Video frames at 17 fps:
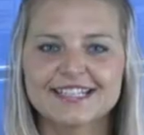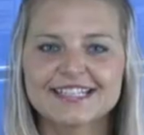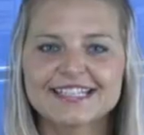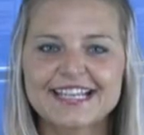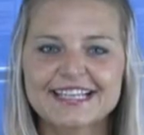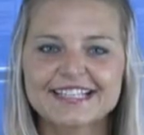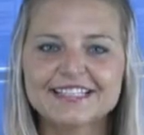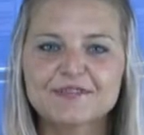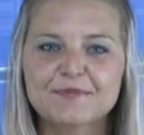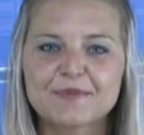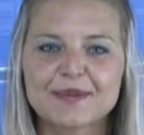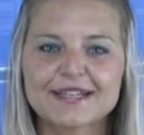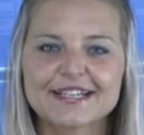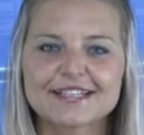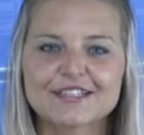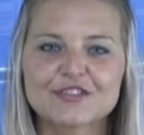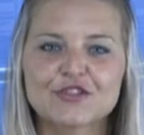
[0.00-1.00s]
Second
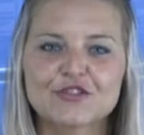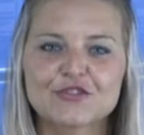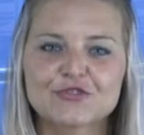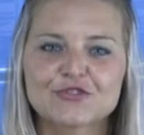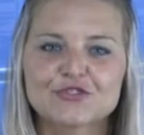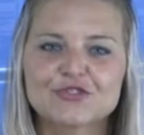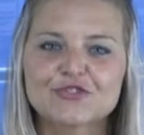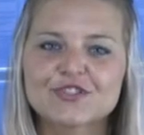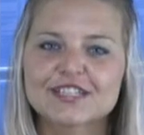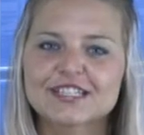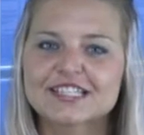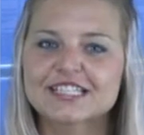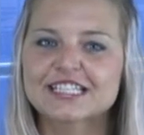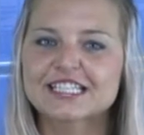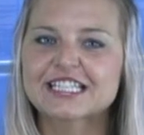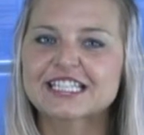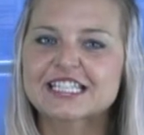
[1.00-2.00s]
place goes to
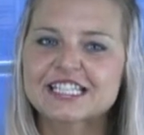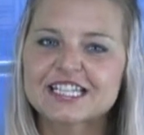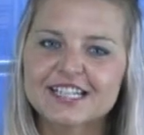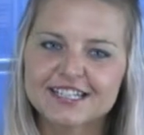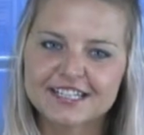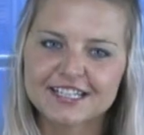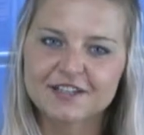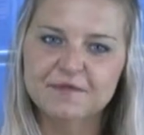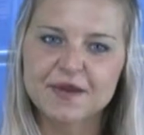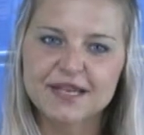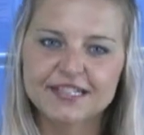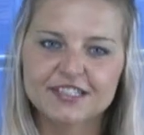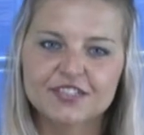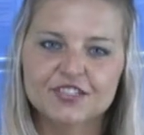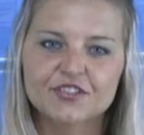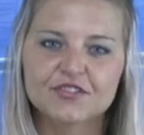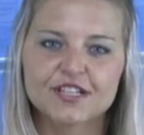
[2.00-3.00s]
this stunning
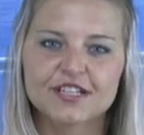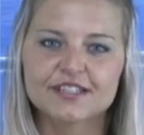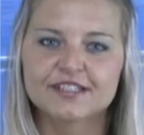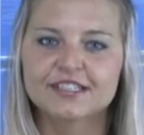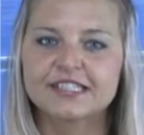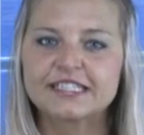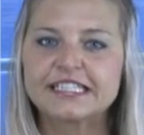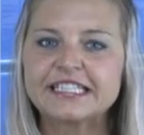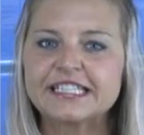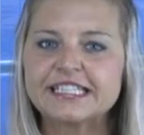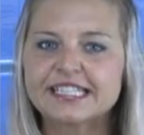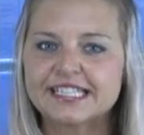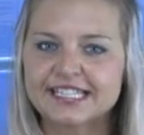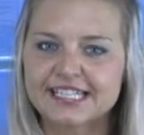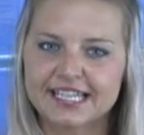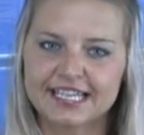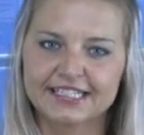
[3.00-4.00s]
Mediterranean
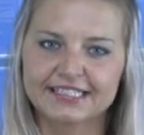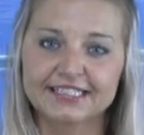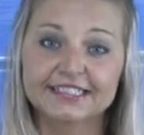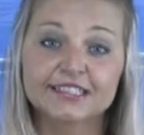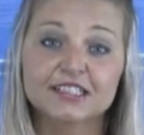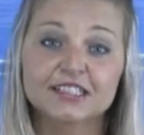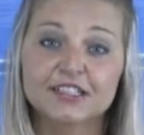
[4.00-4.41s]
estate in